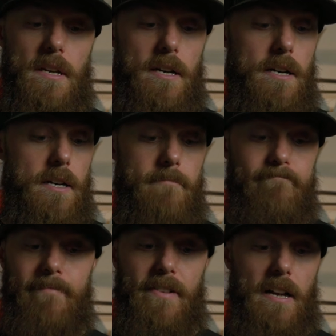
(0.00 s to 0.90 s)

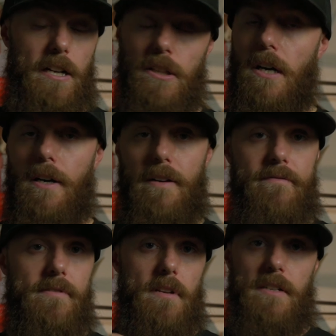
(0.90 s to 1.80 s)
I've got
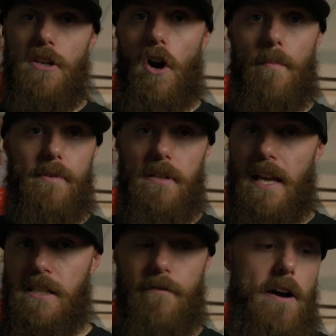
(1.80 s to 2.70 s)
gloves, a tarp to
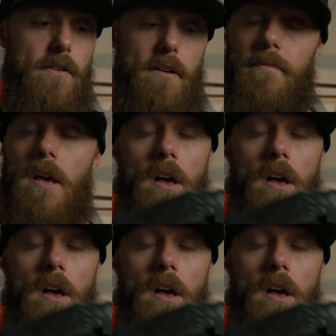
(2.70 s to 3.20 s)
lay stuff out on,